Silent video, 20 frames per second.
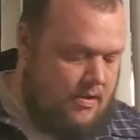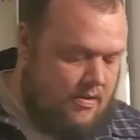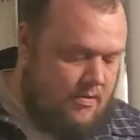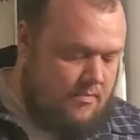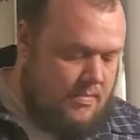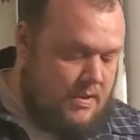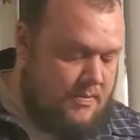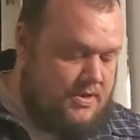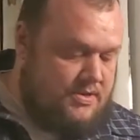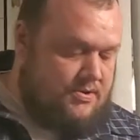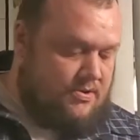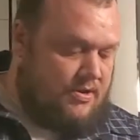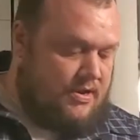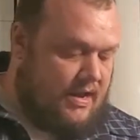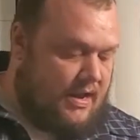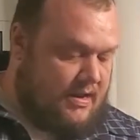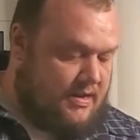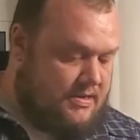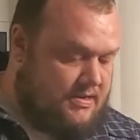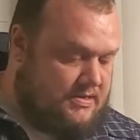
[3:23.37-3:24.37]
Baby
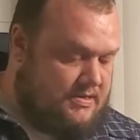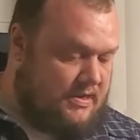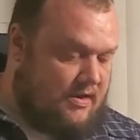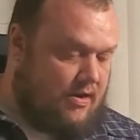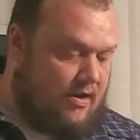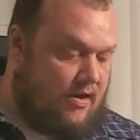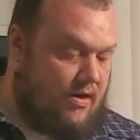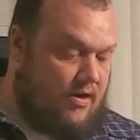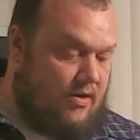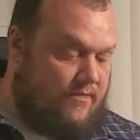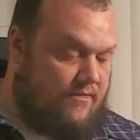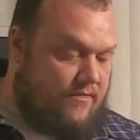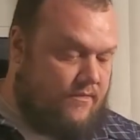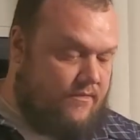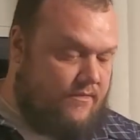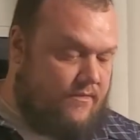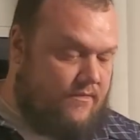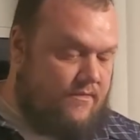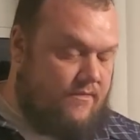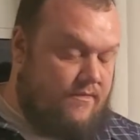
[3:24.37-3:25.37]
Sulcatas are
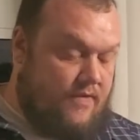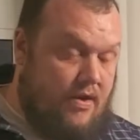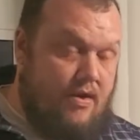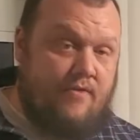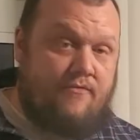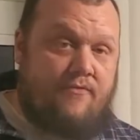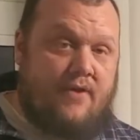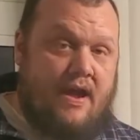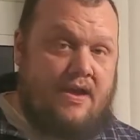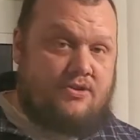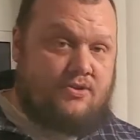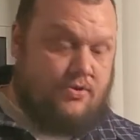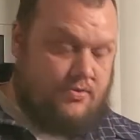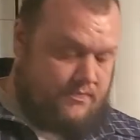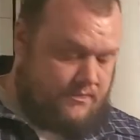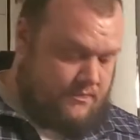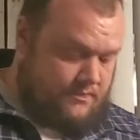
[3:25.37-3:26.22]
very fragile.